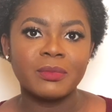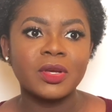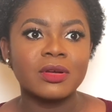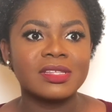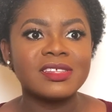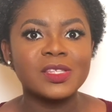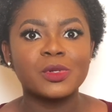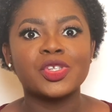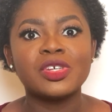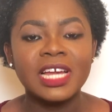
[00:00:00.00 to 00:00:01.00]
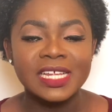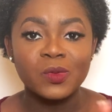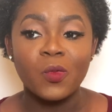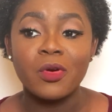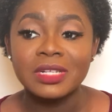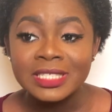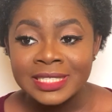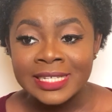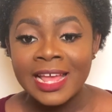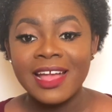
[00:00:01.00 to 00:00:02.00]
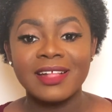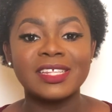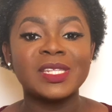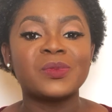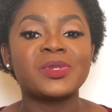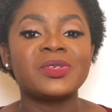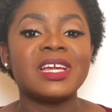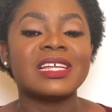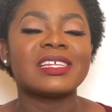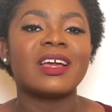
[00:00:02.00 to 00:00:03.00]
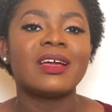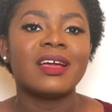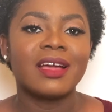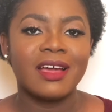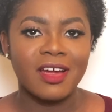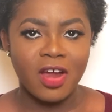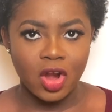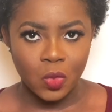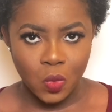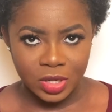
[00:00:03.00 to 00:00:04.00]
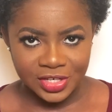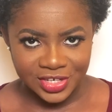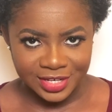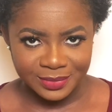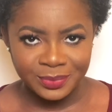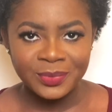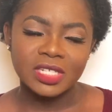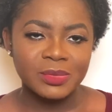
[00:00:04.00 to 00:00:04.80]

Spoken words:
because this is what you guys want and this is what you guys are watching.